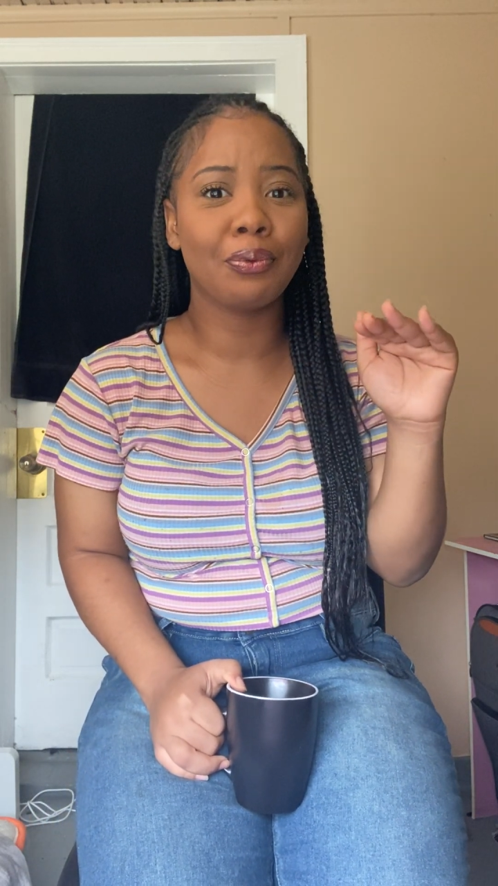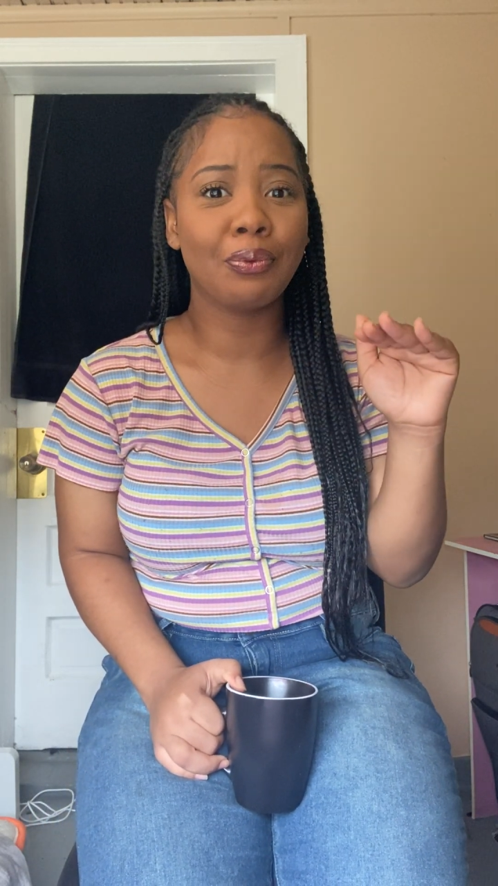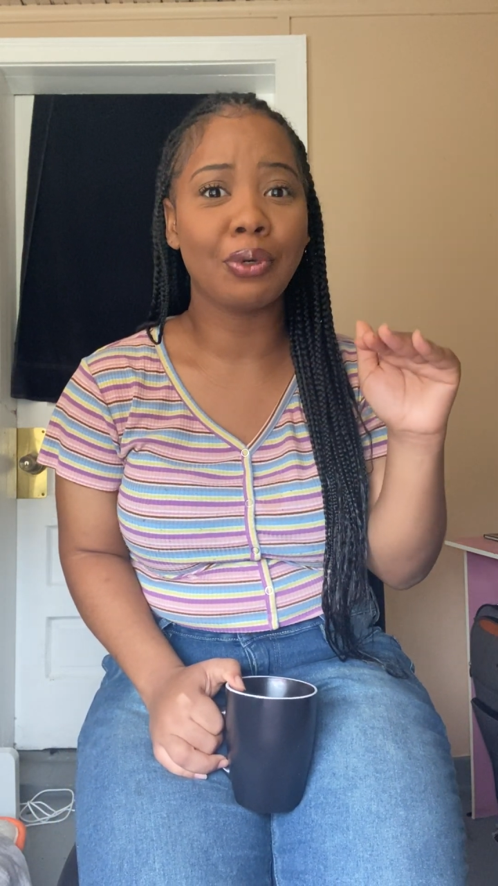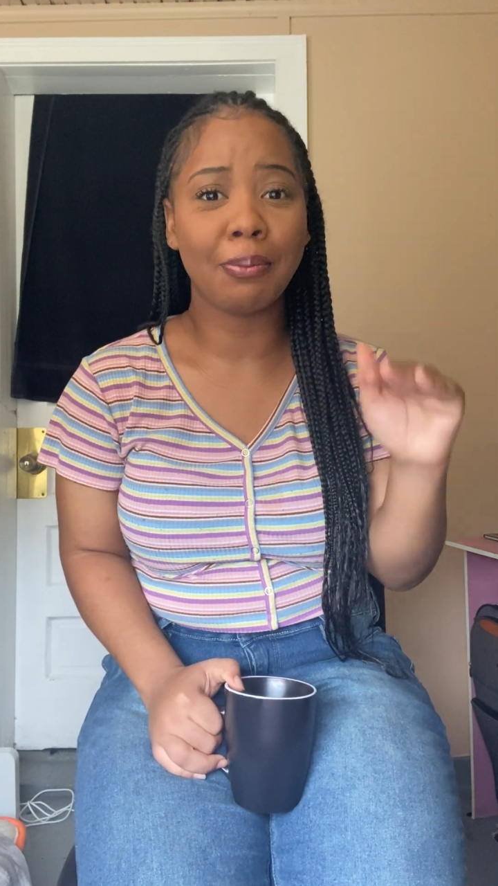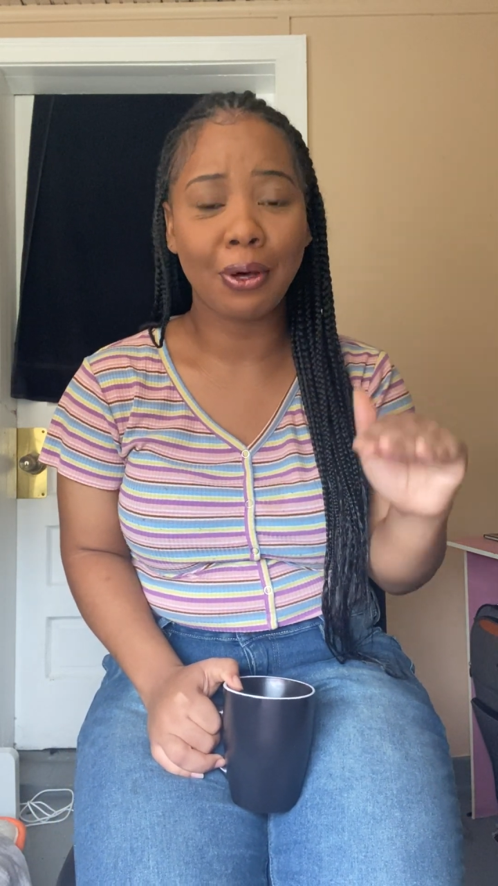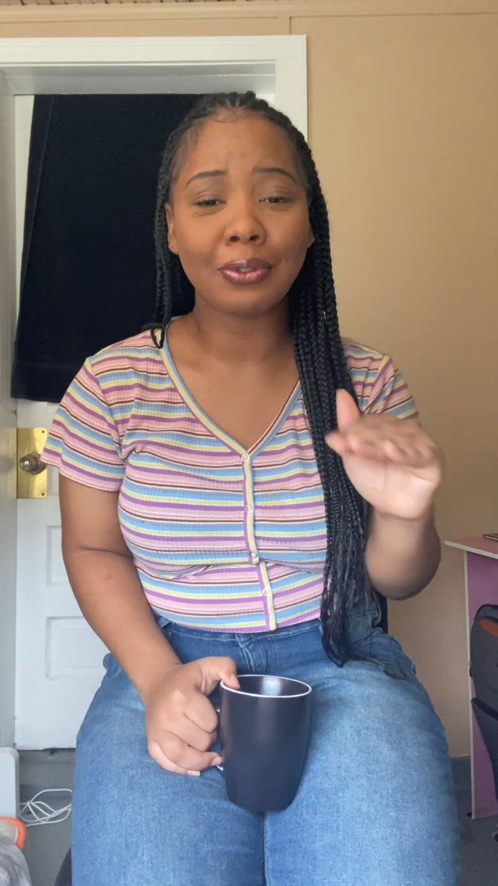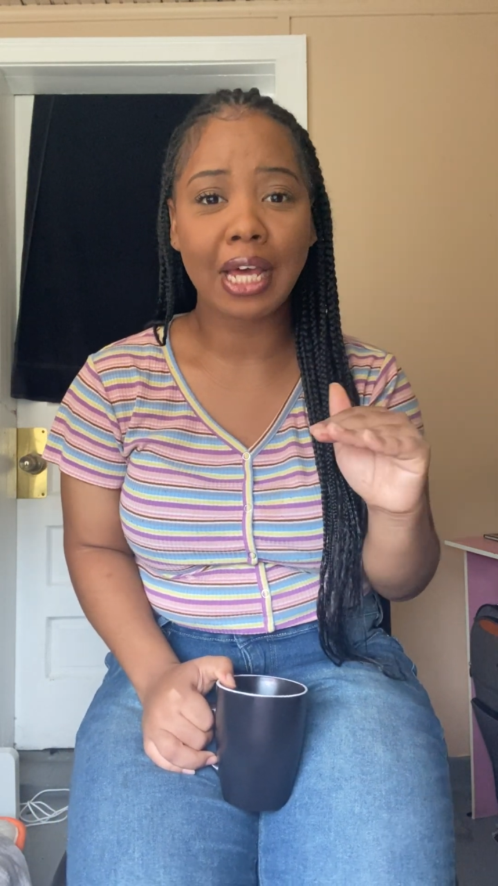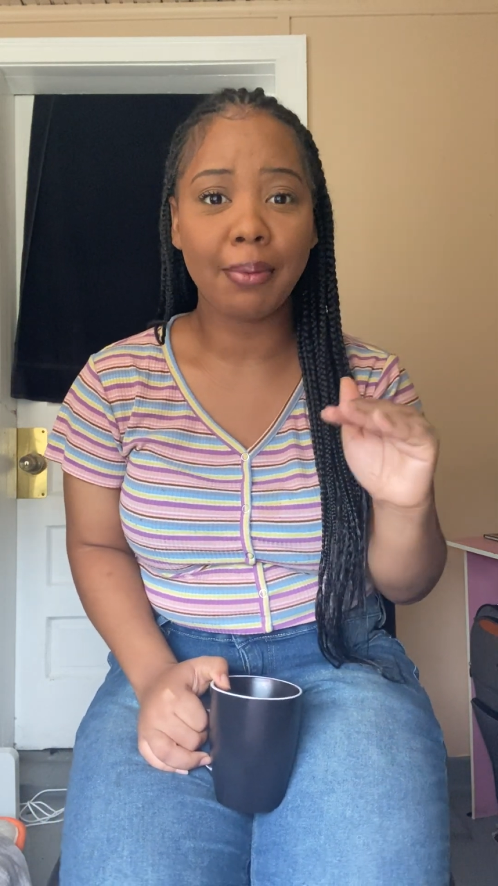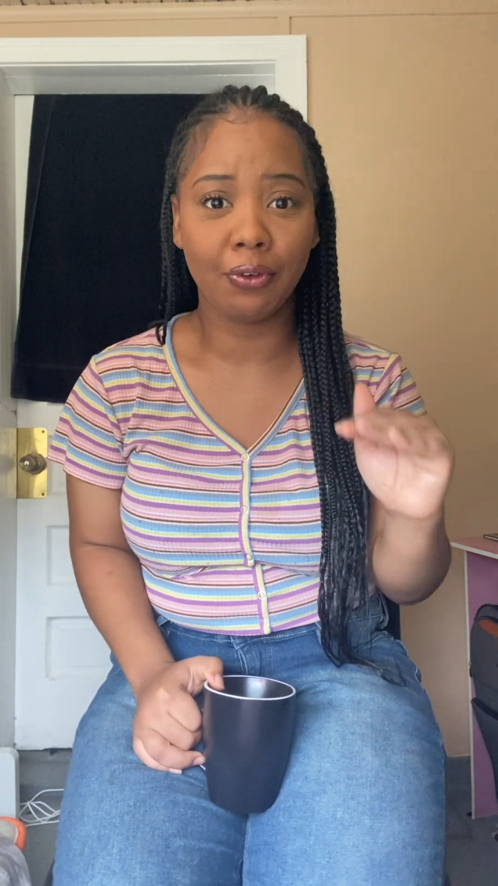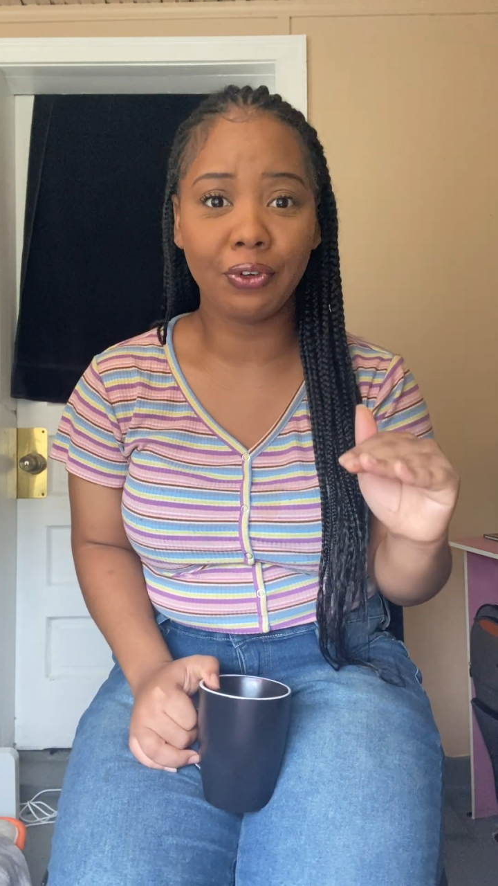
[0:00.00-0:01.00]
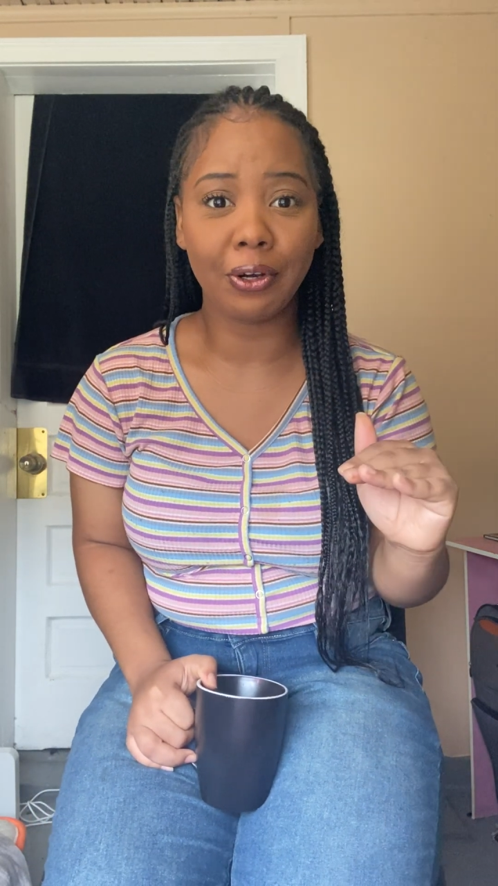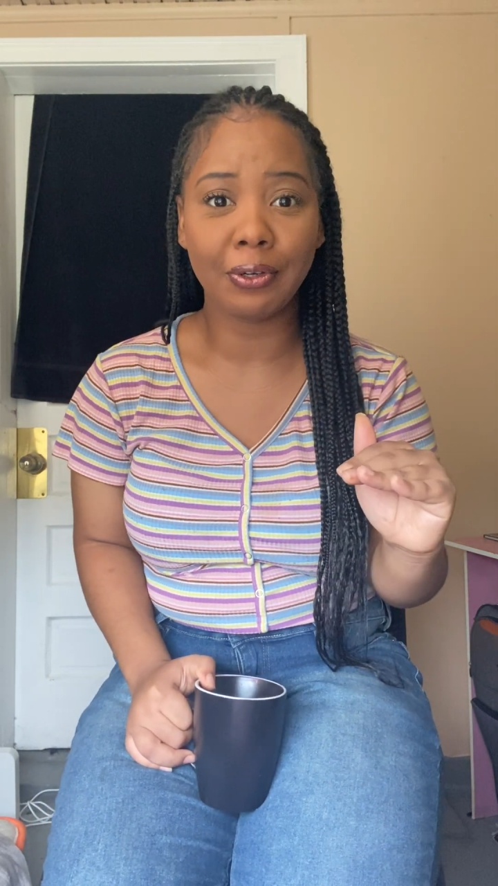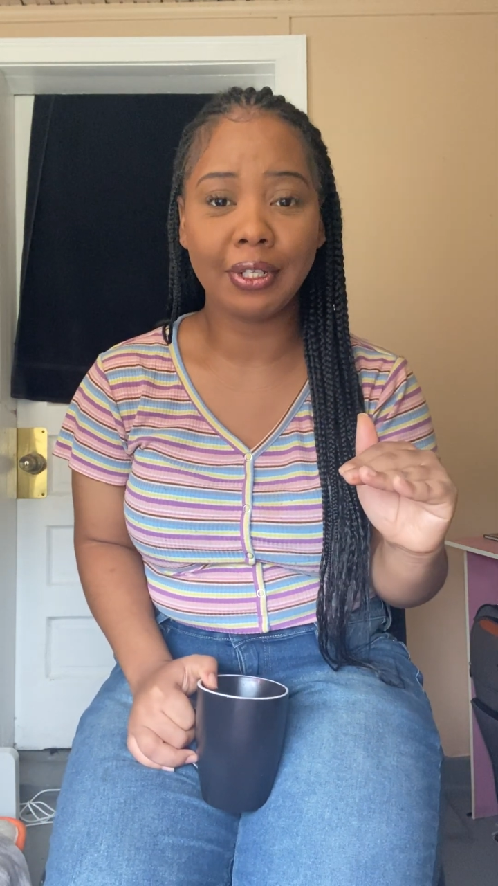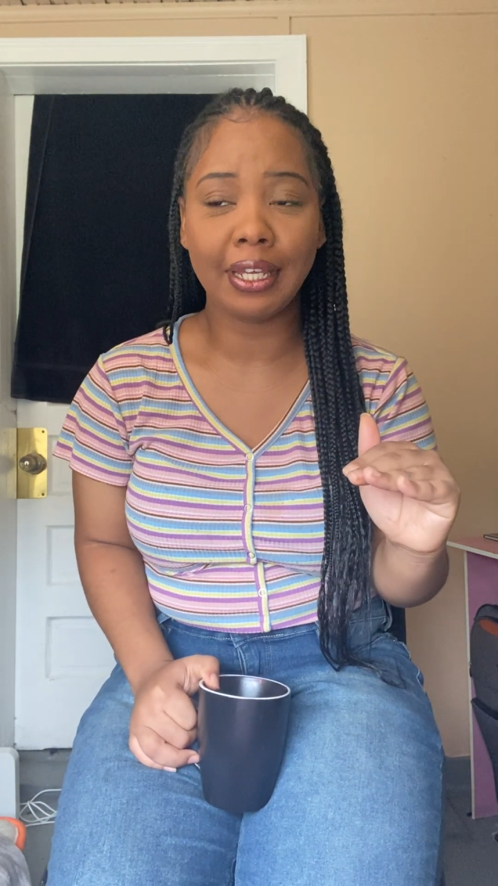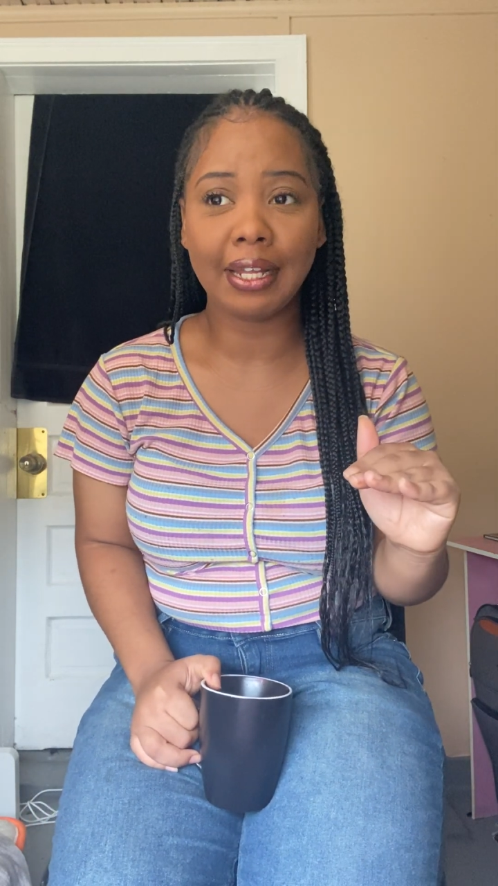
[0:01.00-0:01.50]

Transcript: remote type of girly.